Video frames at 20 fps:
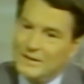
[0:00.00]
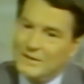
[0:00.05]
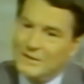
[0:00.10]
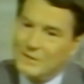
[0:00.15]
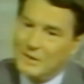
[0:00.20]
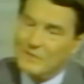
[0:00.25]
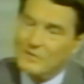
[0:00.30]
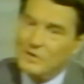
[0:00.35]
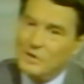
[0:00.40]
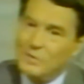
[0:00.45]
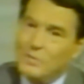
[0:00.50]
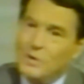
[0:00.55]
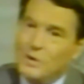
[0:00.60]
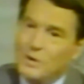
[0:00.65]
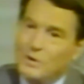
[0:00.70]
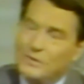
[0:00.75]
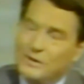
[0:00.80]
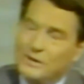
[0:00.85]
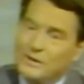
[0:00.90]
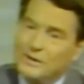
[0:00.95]

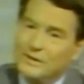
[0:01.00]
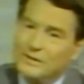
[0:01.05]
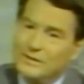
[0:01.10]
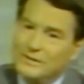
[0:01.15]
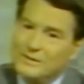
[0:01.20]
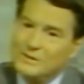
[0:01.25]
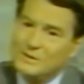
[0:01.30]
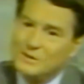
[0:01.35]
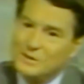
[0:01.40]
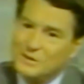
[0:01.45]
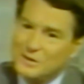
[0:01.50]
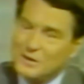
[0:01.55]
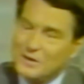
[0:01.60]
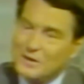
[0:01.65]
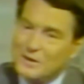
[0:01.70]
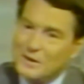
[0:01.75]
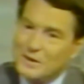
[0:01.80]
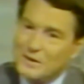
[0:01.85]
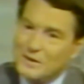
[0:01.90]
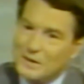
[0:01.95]
Was your
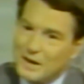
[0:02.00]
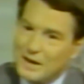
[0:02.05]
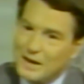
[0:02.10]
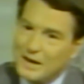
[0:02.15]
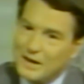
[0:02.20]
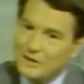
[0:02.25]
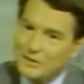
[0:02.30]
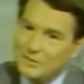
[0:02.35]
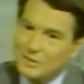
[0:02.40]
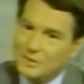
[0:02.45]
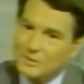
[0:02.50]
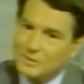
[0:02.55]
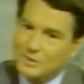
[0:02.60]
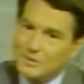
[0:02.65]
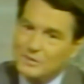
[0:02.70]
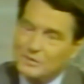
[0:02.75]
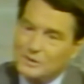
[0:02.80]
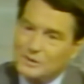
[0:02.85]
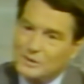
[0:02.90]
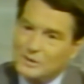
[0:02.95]
theory in the glass been
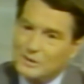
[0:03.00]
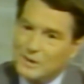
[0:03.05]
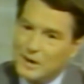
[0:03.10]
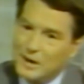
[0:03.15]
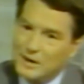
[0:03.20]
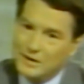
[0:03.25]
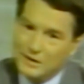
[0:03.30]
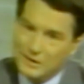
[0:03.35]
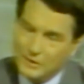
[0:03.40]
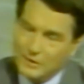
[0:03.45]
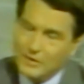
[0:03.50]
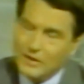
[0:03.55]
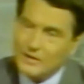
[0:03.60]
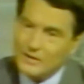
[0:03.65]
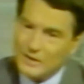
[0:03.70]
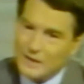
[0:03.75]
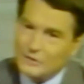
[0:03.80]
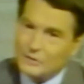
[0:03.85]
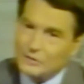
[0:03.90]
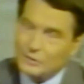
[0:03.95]
proven correct? Do you
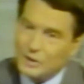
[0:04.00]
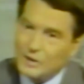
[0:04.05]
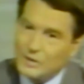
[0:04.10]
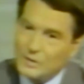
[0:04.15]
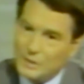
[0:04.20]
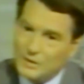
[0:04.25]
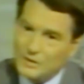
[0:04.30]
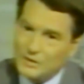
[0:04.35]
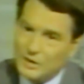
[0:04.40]
think that's really what